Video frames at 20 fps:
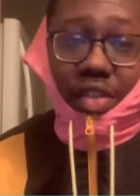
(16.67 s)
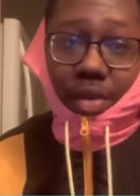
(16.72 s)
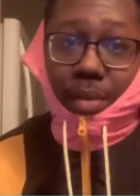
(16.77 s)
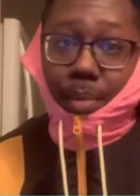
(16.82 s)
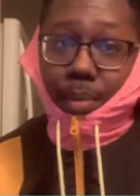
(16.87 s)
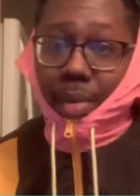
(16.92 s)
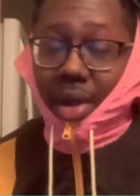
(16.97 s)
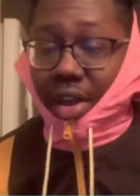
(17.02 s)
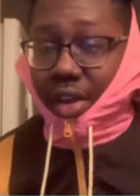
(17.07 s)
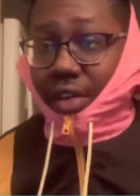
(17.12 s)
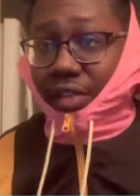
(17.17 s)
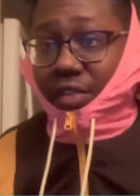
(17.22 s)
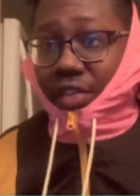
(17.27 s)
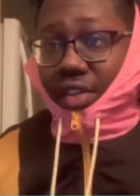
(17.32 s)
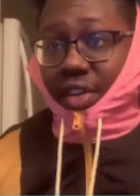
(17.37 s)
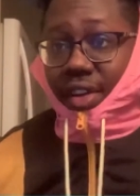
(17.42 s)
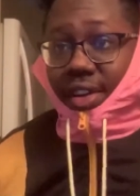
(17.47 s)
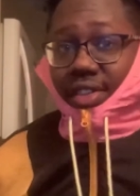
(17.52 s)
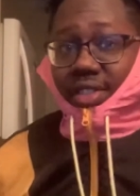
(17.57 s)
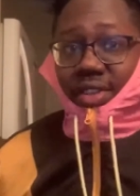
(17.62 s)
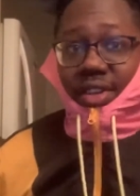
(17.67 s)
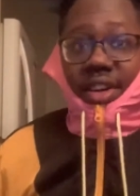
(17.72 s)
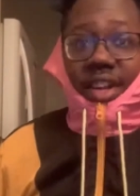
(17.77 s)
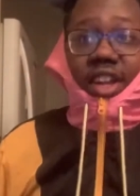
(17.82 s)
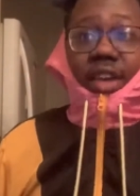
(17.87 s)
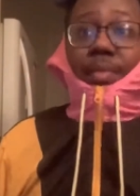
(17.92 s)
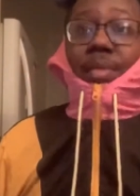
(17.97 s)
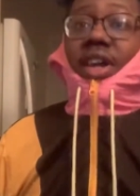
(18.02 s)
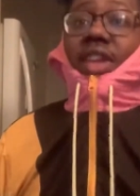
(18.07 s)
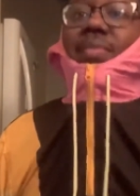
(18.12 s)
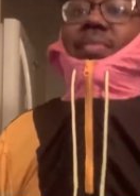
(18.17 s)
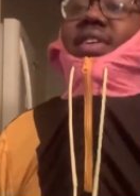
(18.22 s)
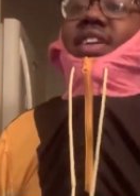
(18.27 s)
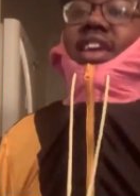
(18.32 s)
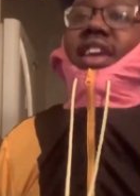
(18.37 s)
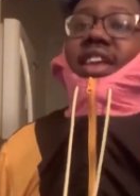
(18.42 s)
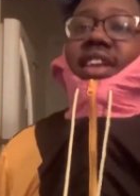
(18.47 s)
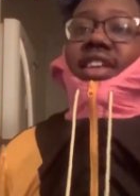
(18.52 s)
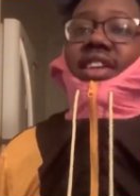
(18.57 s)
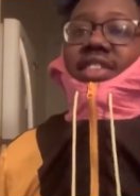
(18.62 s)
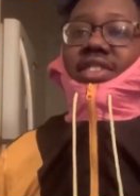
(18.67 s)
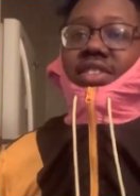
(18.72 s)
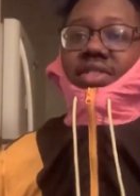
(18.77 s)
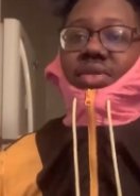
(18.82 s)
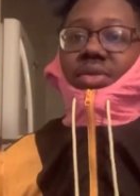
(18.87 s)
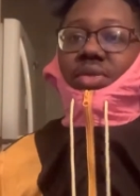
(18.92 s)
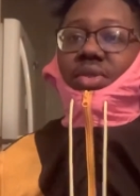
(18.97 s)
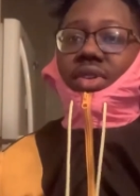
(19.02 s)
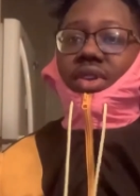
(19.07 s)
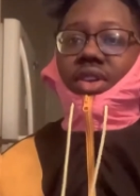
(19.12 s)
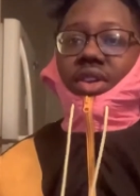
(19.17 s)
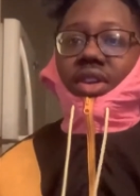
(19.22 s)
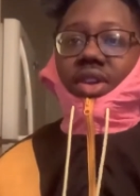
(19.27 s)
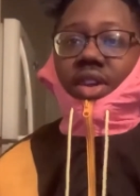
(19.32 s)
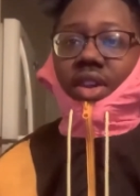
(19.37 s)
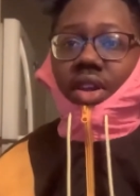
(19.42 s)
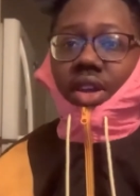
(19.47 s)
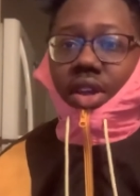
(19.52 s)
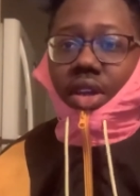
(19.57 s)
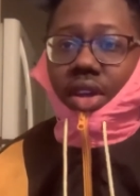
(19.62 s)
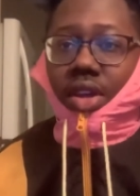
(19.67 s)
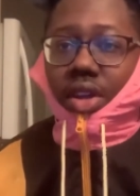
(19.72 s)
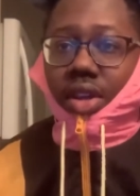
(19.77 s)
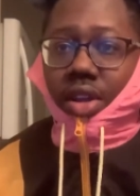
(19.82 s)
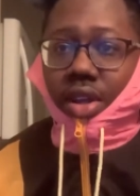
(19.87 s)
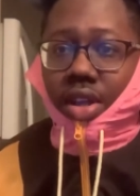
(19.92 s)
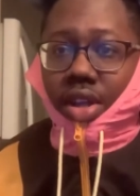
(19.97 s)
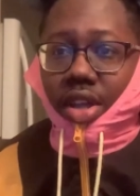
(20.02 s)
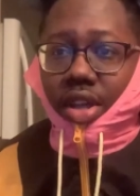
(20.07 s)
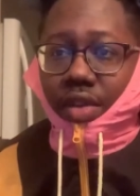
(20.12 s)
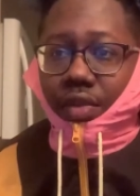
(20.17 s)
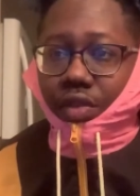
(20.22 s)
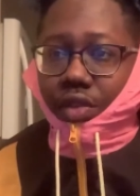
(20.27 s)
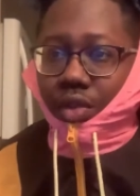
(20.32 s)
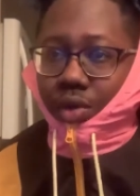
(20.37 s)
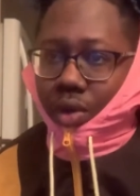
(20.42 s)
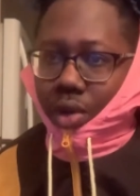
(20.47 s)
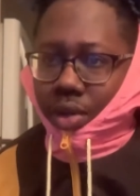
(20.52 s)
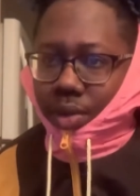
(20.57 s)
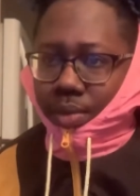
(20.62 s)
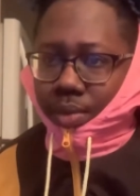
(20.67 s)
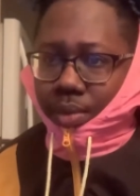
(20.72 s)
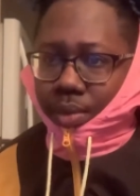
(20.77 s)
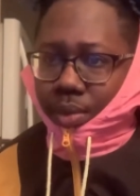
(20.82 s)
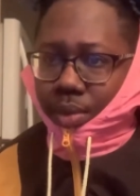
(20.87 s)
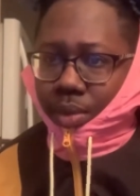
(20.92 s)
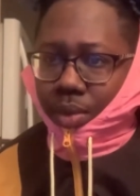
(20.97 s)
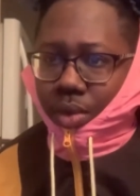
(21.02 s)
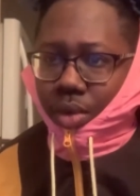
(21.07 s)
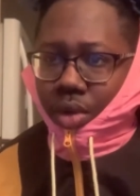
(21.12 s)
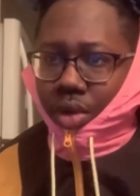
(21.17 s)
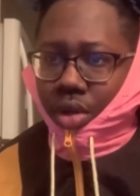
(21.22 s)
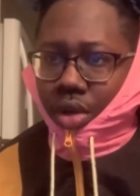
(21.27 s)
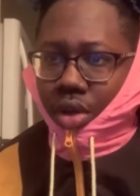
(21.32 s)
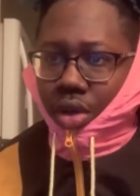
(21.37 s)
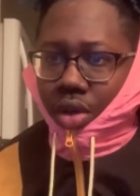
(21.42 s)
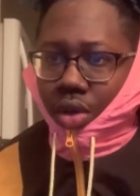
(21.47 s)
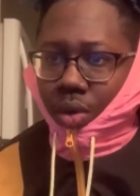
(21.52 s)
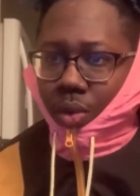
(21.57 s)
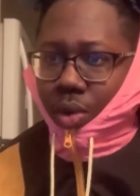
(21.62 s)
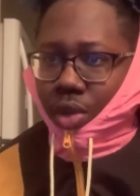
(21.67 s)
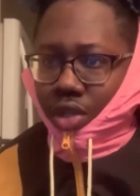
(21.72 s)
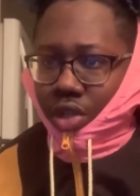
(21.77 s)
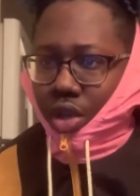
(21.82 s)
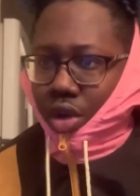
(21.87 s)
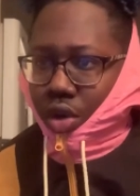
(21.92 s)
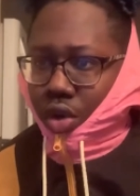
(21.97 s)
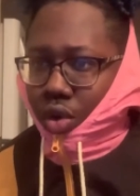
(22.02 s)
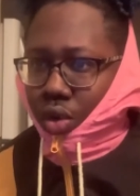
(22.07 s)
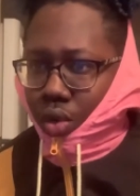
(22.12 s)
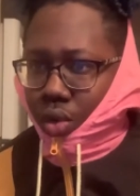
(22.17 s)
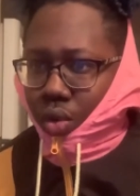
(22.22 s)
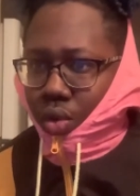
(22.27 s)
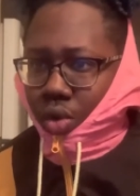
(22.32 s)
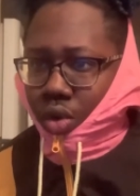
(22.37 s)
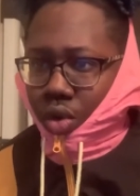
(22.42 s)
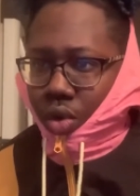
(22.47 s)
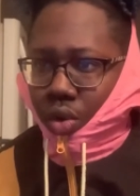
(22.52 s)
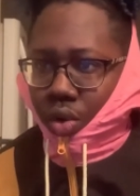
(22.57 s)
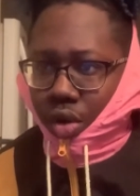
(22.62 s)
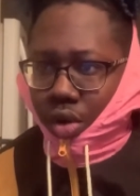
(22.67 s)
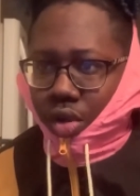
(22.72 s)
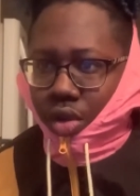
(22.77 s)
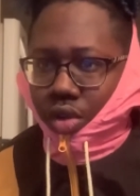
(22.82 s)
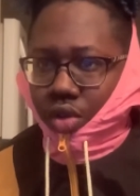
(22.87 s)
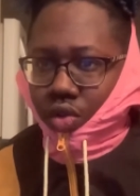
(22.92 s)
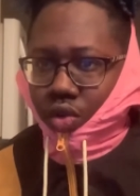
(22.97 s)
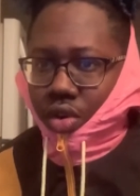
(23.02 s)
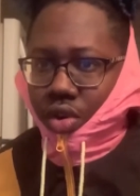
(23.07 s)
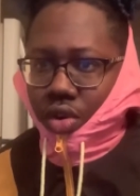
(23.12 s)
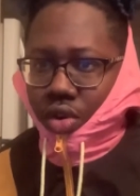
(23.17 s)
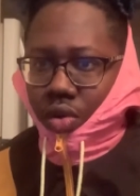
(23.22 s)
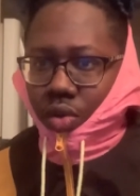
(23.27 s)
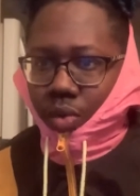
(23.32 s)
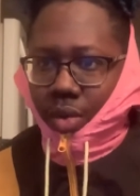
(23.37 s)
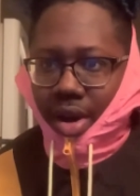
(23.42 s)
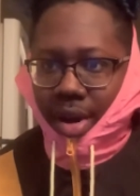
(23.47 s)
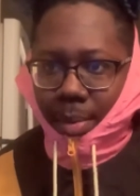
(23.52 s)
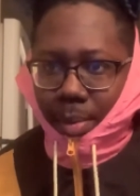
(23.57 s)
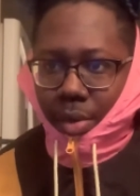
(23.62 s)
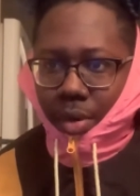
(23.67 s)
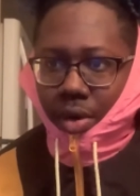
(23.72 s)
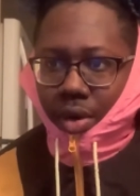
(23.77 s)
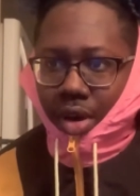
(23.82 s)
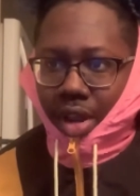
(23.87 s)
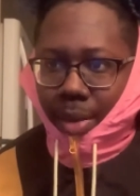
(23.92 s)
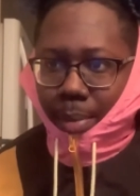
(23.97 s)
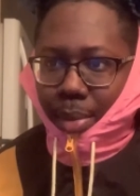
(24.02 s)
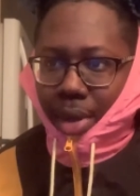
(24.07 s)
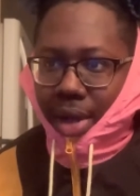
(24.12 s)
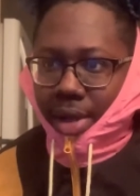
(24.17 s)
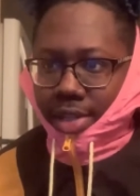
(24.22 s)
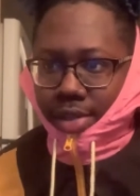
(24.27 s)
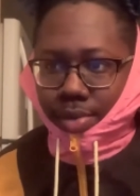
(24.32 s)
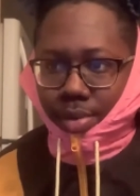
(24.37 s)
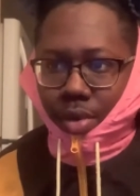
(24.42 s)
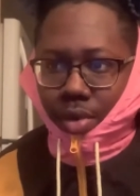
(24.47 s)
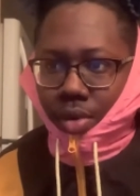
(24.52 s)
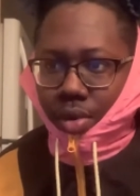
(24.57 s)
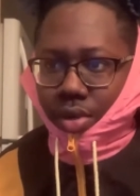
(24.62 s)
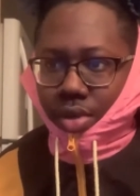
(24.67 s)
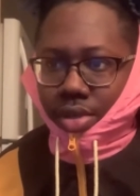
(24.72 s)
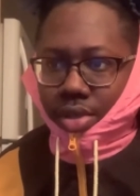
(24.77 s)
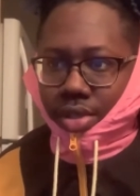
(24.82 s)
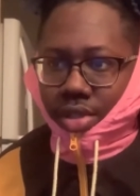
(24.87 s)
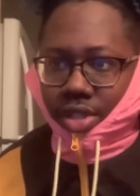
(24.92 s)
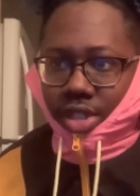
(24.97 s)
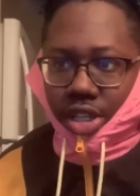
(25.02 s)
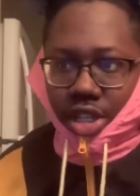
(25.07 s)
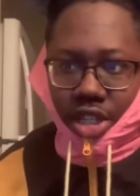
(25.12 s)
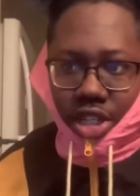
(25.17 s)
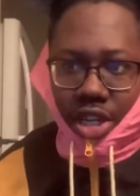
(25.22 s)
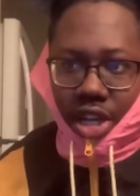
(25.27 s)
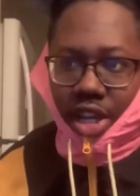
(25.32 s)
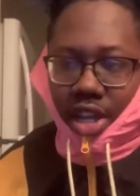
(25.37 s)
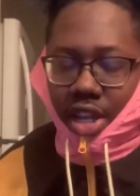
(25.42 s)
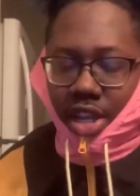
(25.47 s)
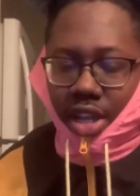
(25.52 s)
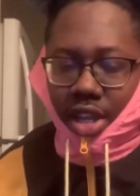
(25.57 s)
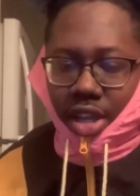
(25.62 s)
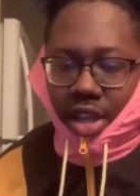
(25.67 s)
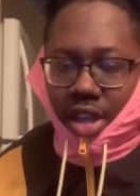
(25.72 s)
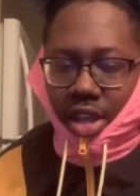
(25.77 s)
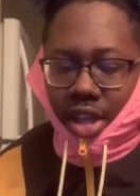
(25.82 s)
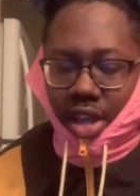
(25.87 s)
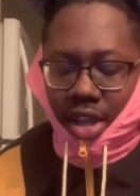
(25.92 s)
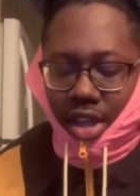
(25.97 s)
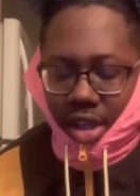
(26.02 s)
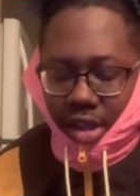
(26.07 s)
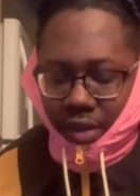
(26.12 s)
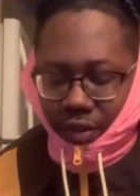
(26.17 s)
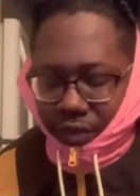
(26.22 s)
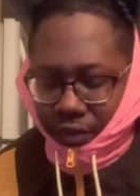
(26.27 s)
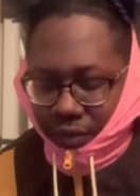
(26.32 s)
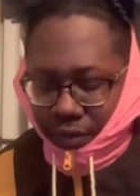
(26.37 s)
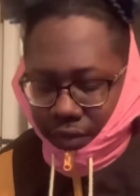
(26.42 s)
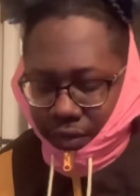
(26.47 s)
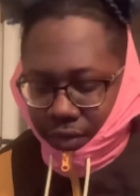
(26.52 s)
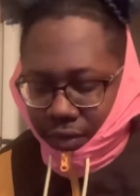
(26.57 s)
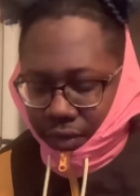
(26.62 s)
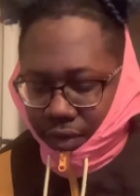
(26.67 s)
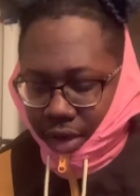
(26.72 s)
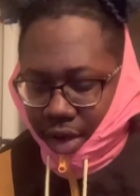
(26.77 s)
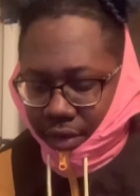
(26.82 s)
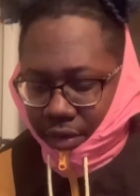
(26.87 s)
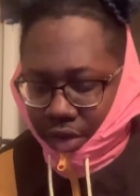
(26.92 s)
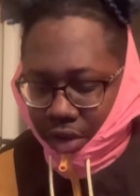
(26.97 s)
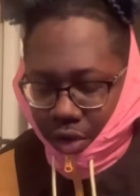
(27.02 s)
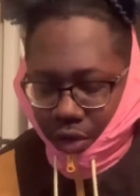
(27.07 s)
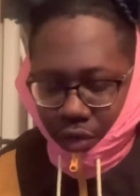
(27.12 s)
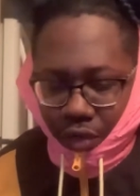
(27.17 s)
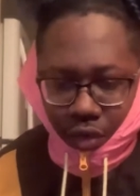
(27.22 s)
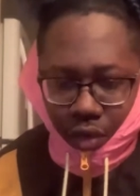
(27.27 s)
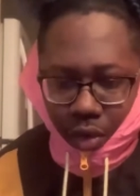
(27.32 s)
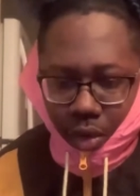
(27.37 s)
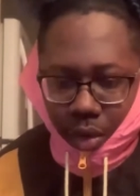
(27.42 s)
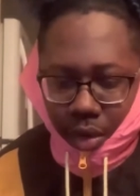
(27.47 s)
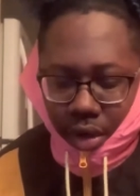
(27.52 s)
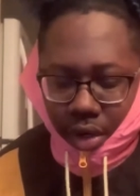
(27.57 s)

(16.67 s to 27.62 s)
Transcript: Banger for y'all. So today I'm about to be getting into, if Trump was a New York drill rapper like Pop Smoke, CJ, and Fabio Ford.